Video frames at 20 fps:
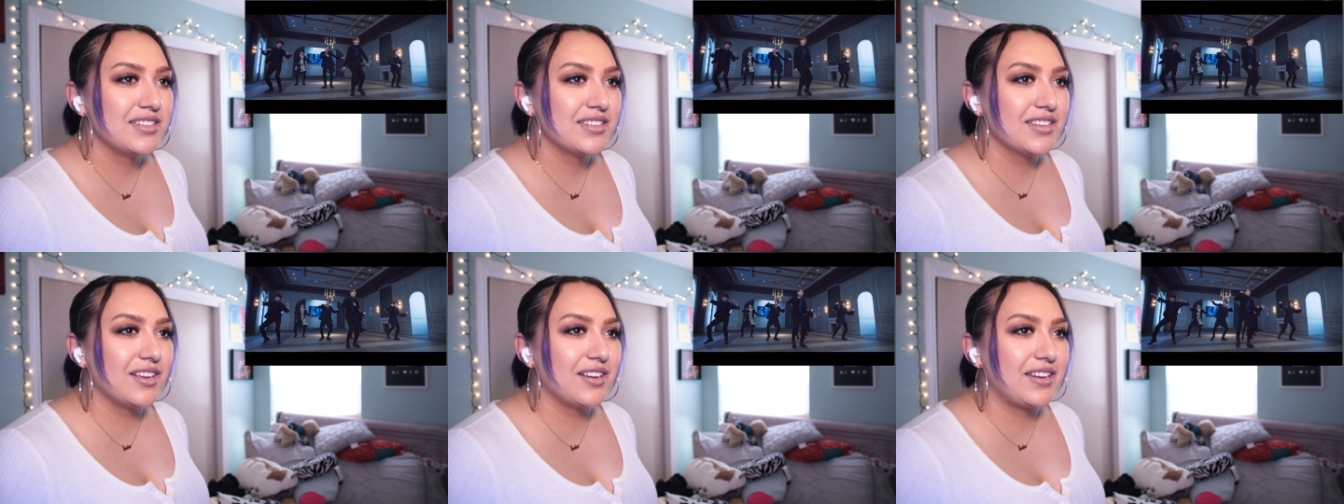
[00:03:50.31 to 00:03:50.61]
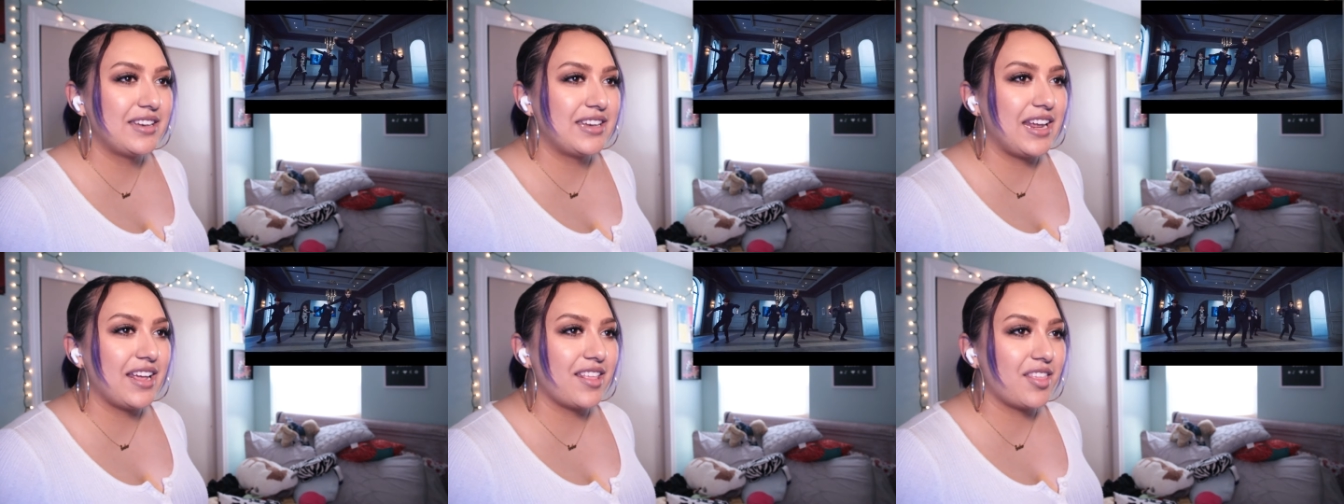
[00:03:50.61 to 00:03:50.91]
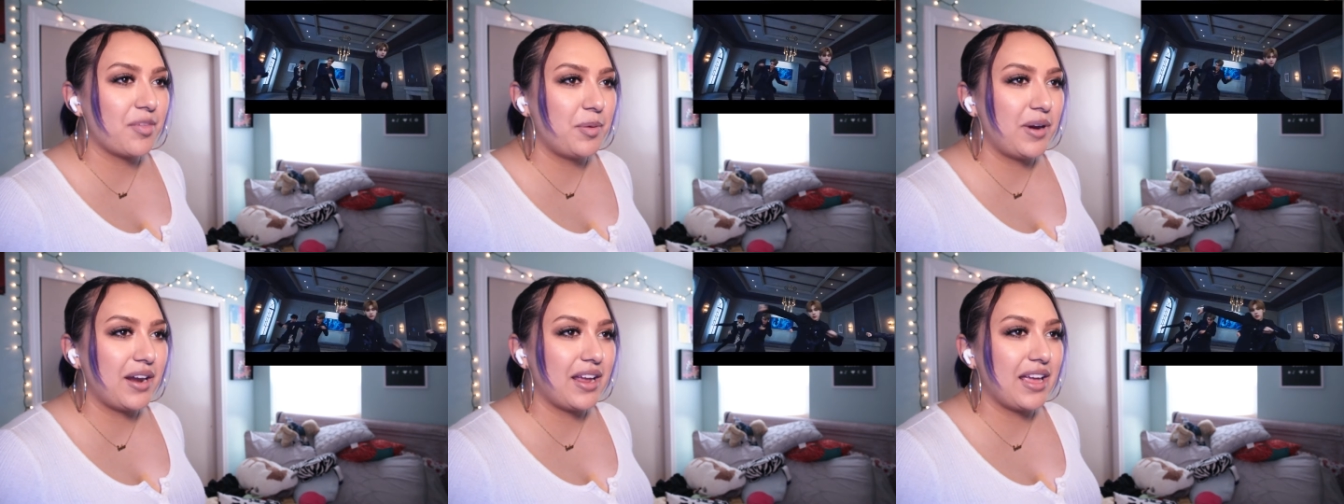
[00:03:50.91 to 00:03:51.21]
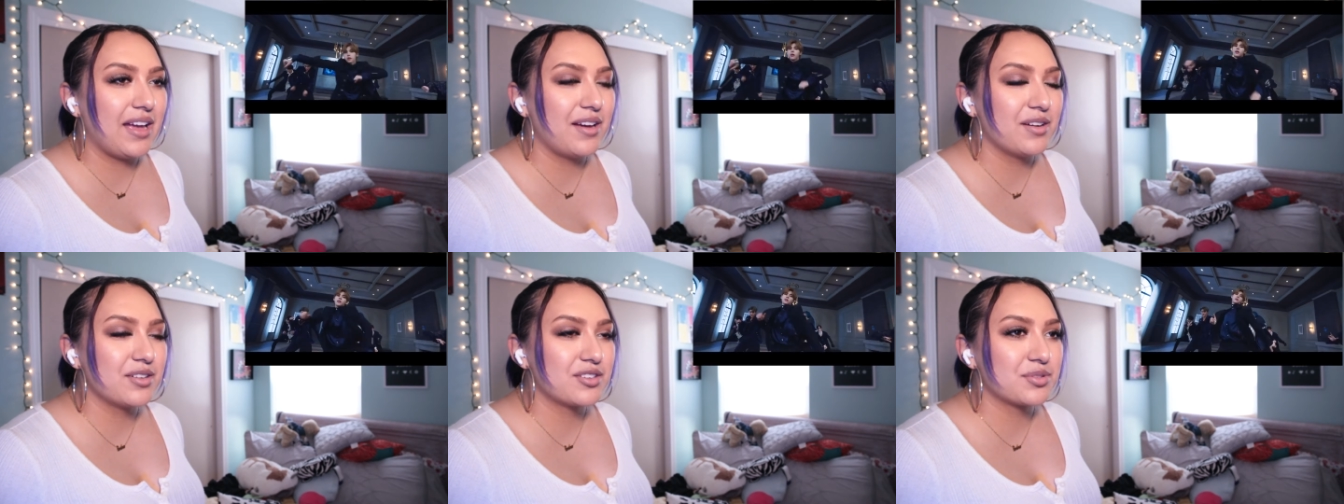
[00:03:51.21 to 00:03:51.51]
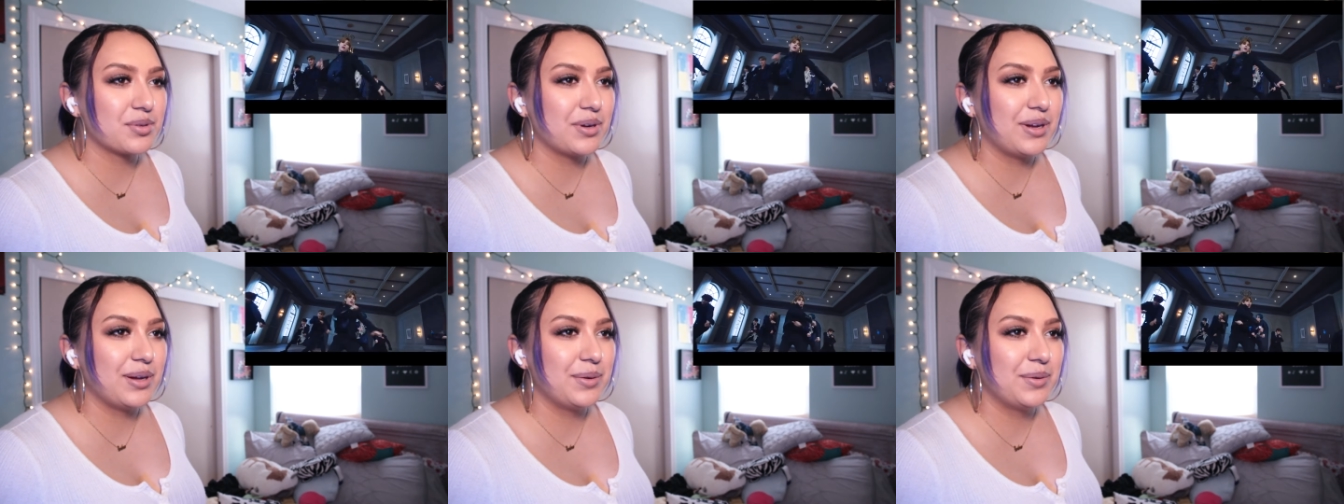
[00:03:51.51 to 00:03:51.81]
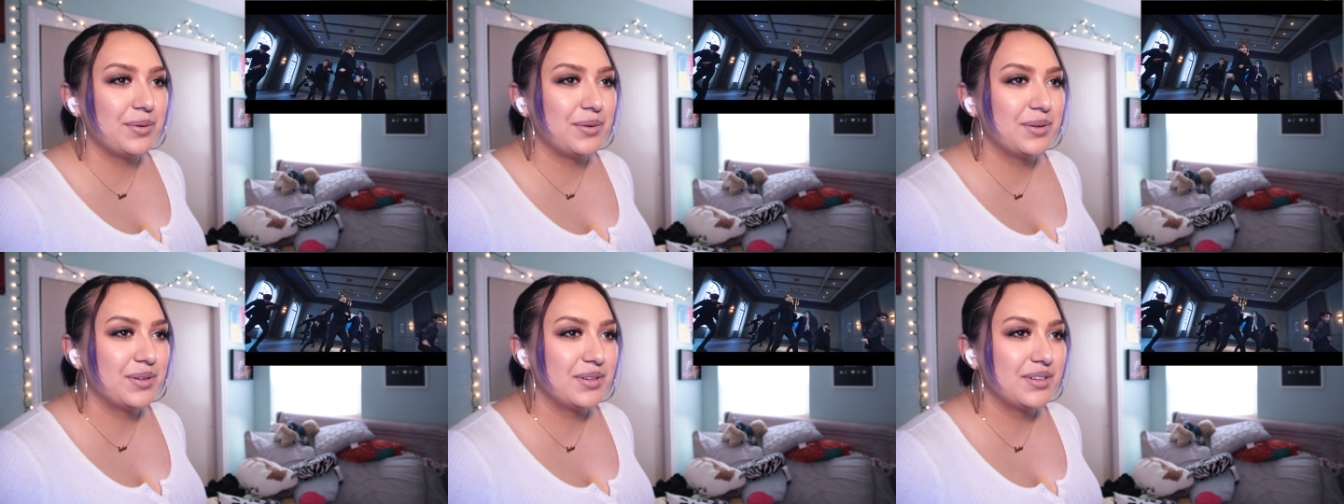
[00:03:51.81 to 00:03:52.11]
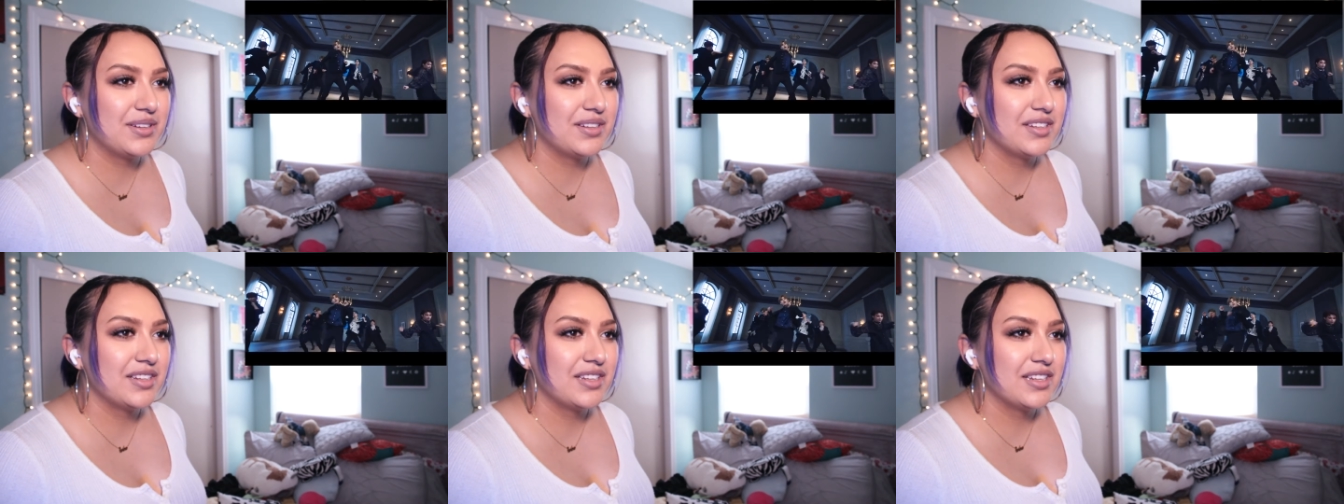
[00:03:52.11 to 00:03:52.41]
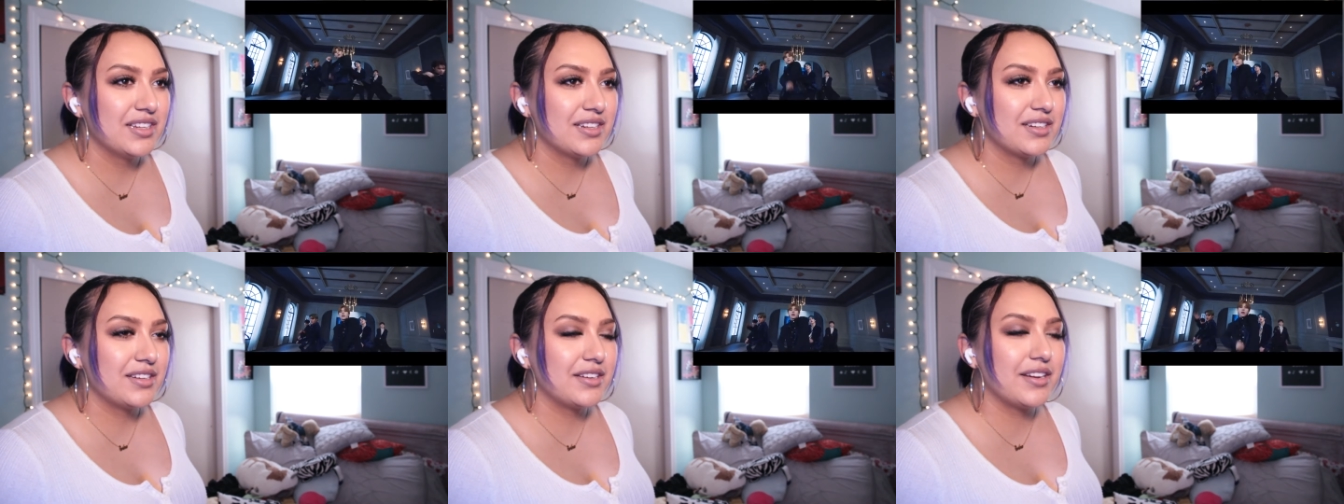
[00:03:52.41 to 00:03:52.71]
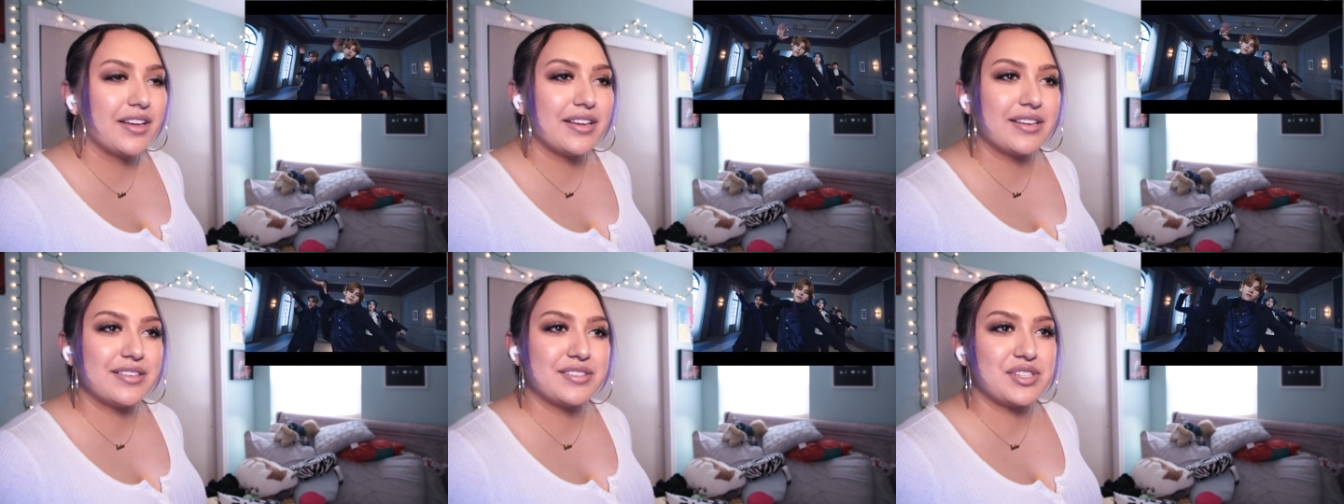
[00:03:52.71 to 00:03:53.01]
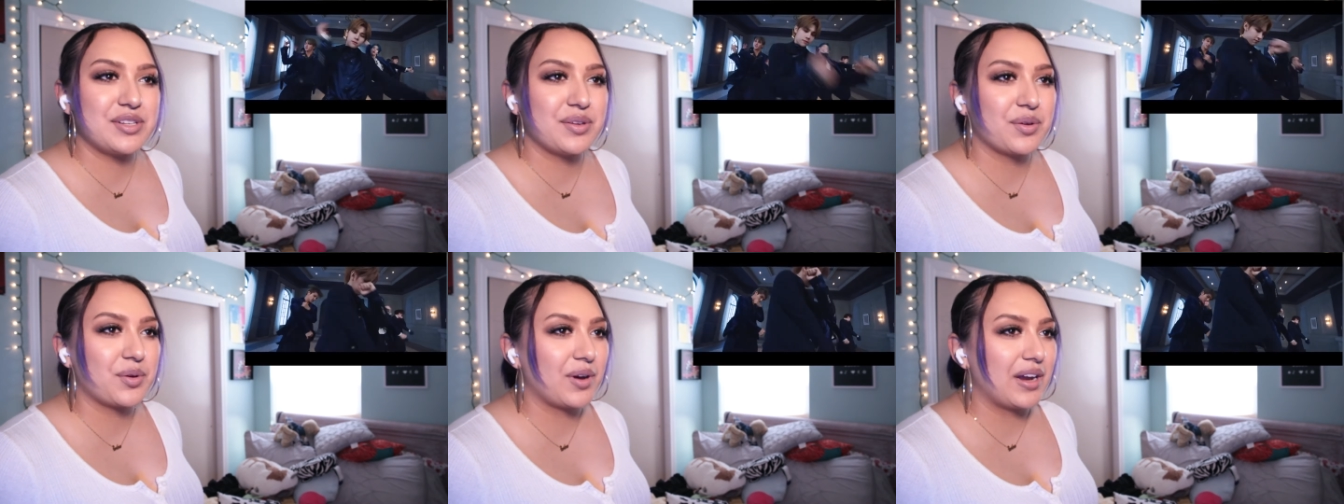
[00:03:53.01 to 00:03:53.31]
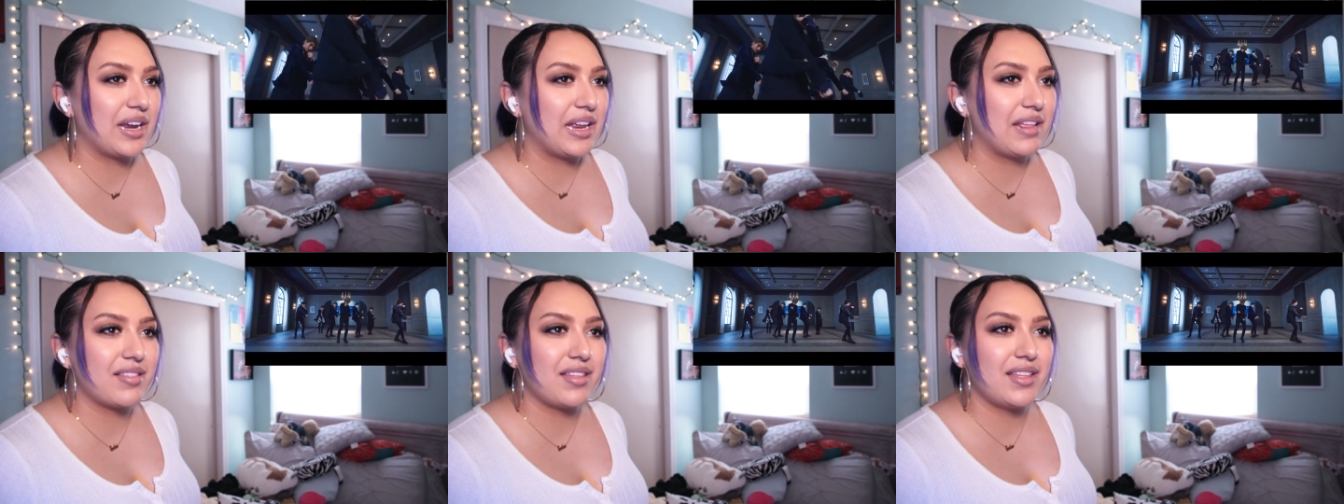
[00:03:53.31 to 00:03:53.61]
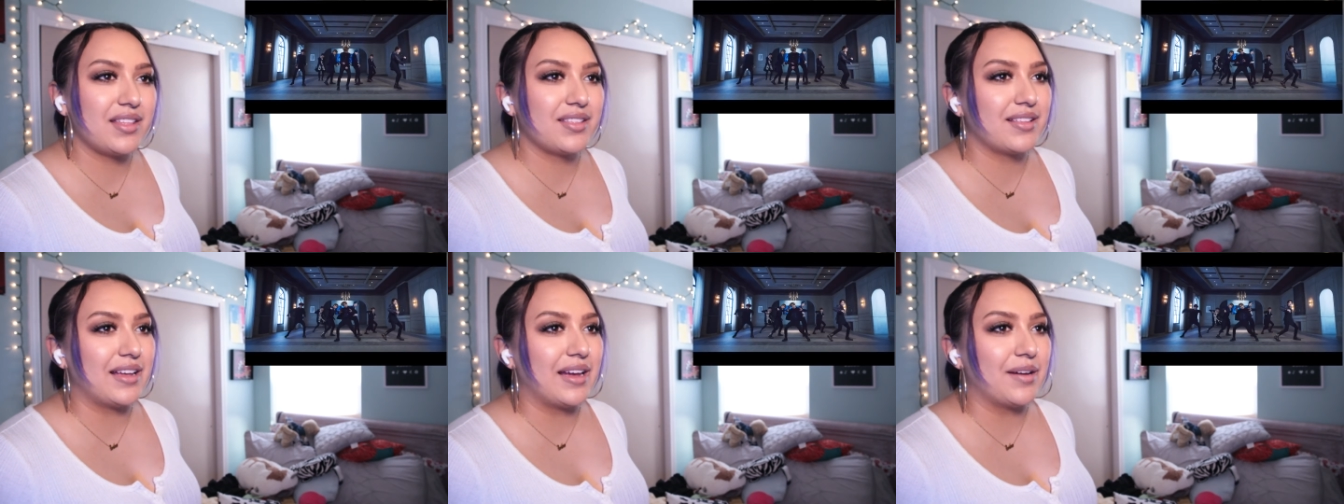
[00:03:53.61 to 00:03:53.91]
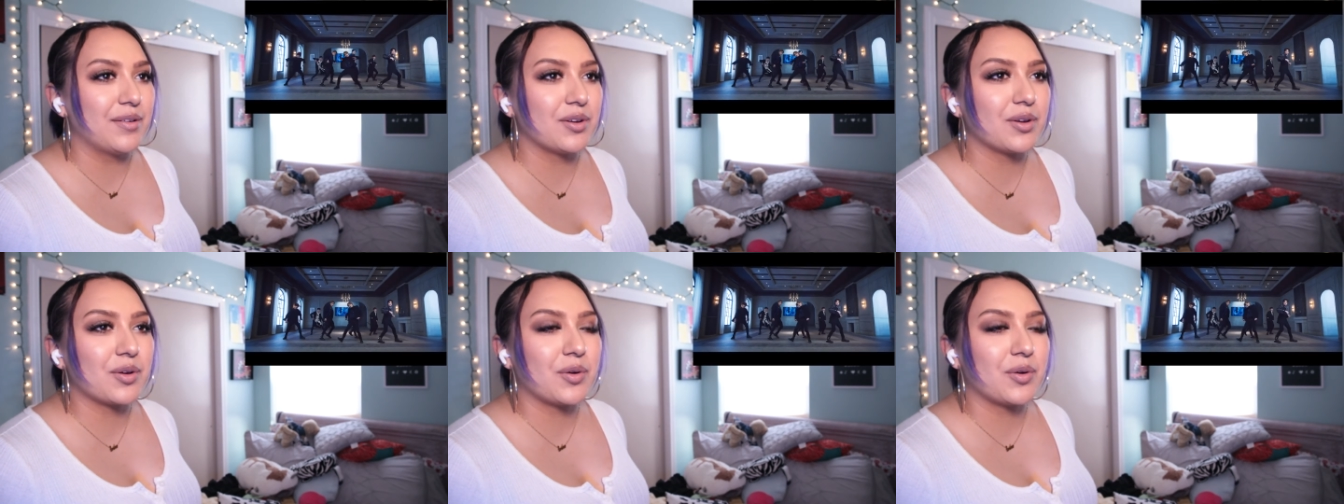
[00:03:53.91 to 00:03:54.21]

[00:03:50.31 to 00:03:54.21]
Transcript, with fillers: little dance break outro. Nothing too crazy sound or